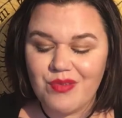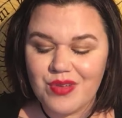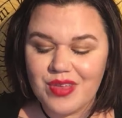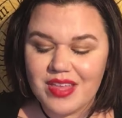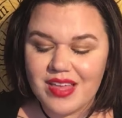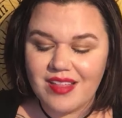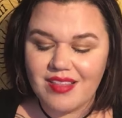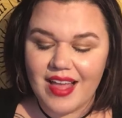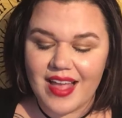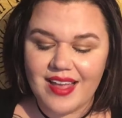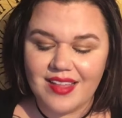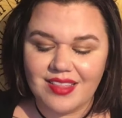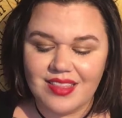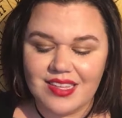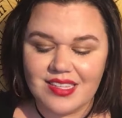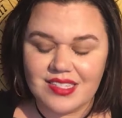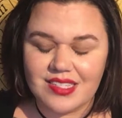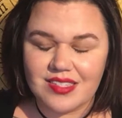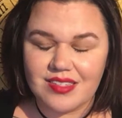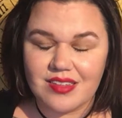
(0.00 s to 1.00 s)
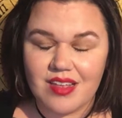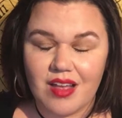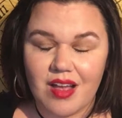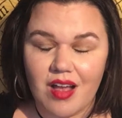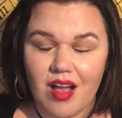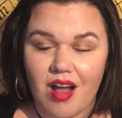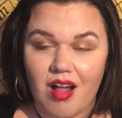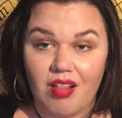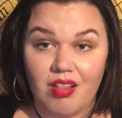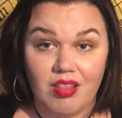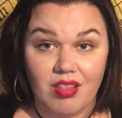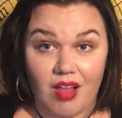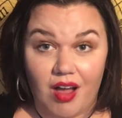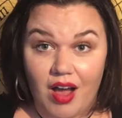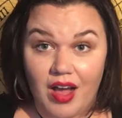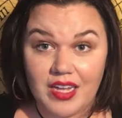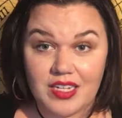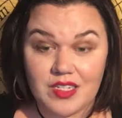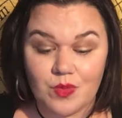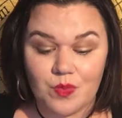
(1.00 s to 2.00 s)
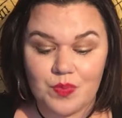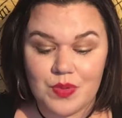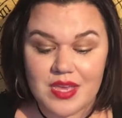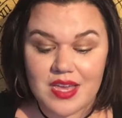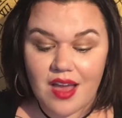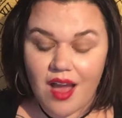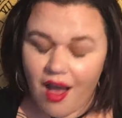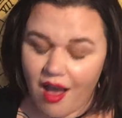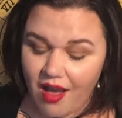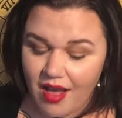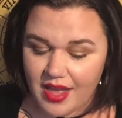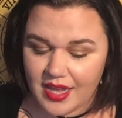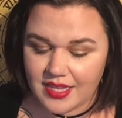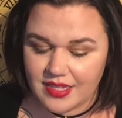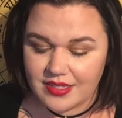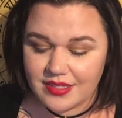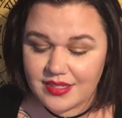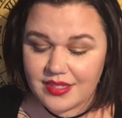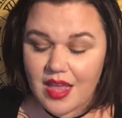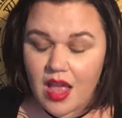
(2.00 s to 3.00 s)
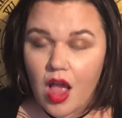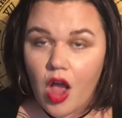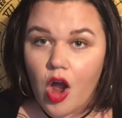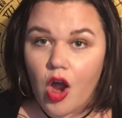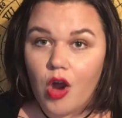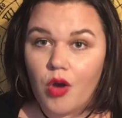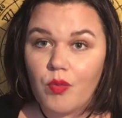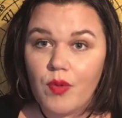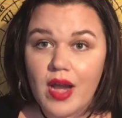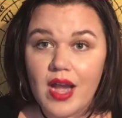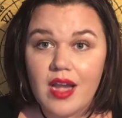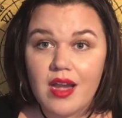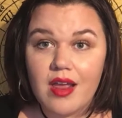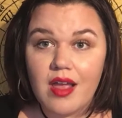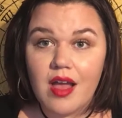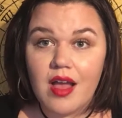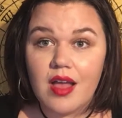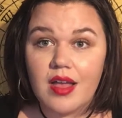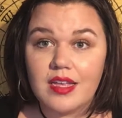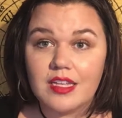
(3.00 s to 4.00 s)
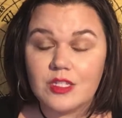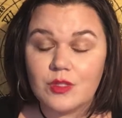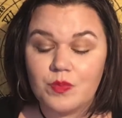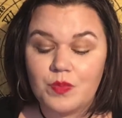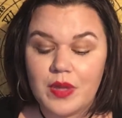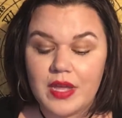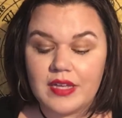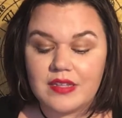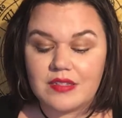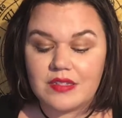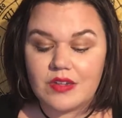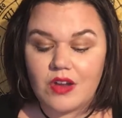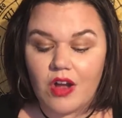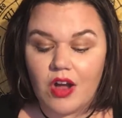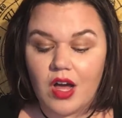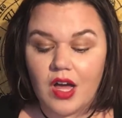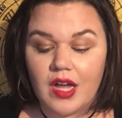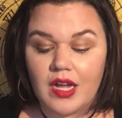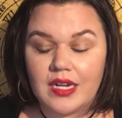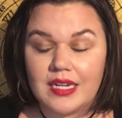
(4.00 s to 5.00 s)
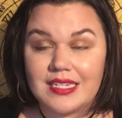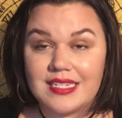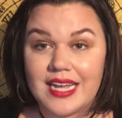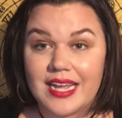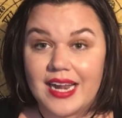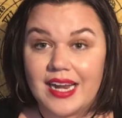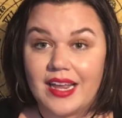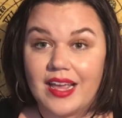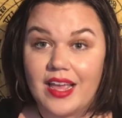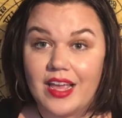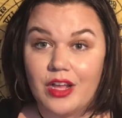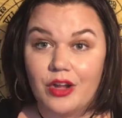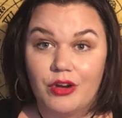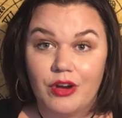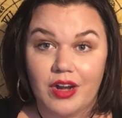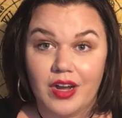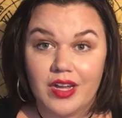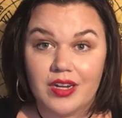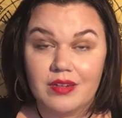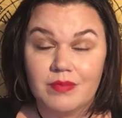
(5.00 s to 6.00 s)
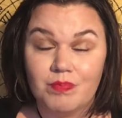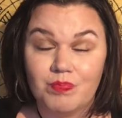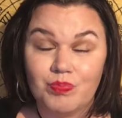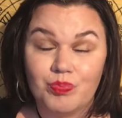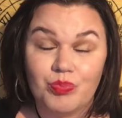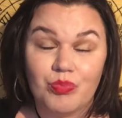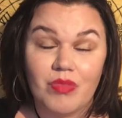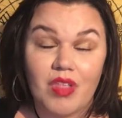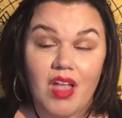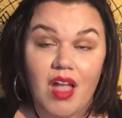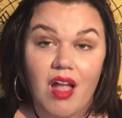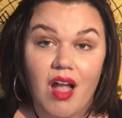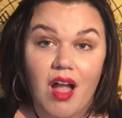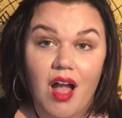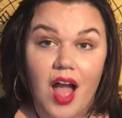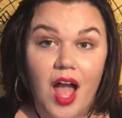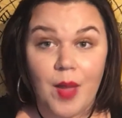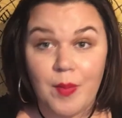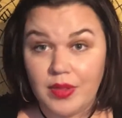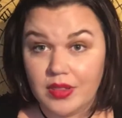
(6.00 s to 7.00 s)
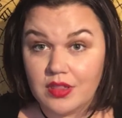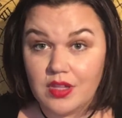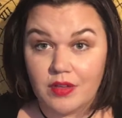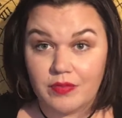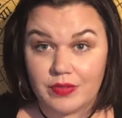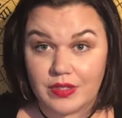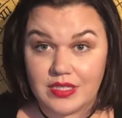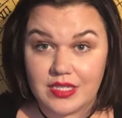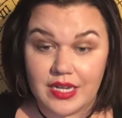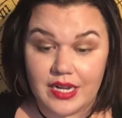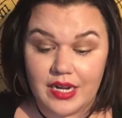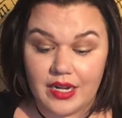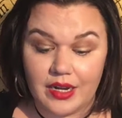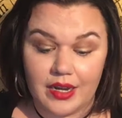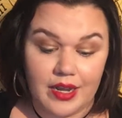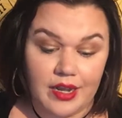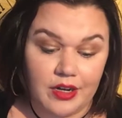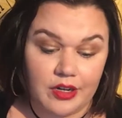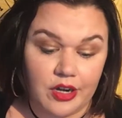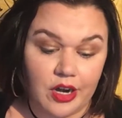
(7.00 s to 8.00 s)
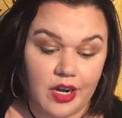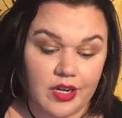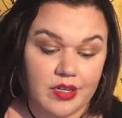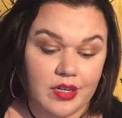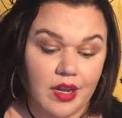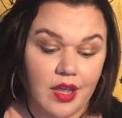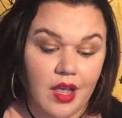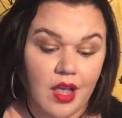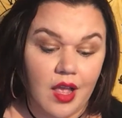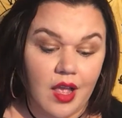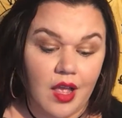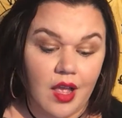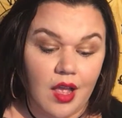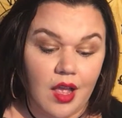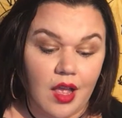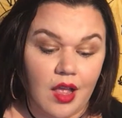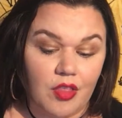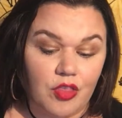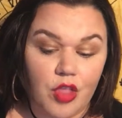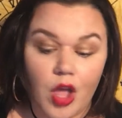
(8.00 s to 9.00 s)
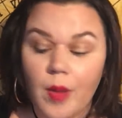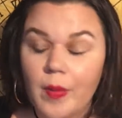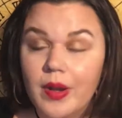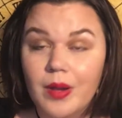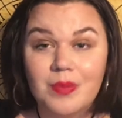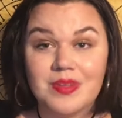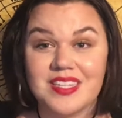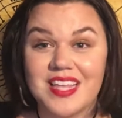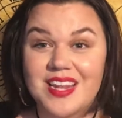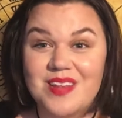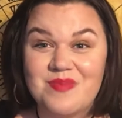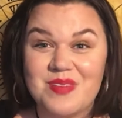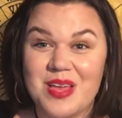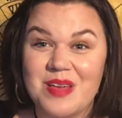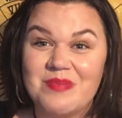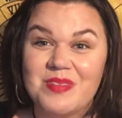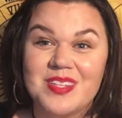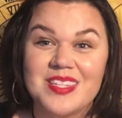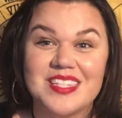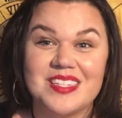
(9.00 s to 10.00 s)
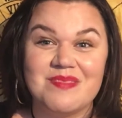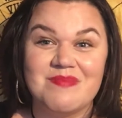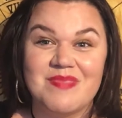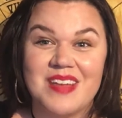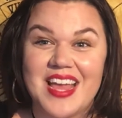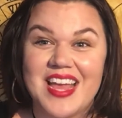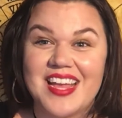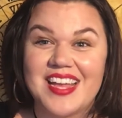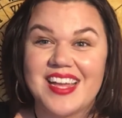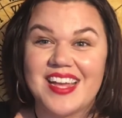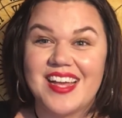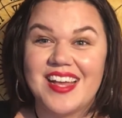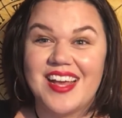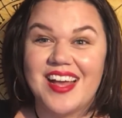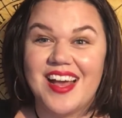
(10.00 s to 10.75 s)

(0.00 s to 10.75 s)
really like this a lot because Aradia is based on Diana Agron. I'm in love with Diana Agron. Nobody was gonna be able to make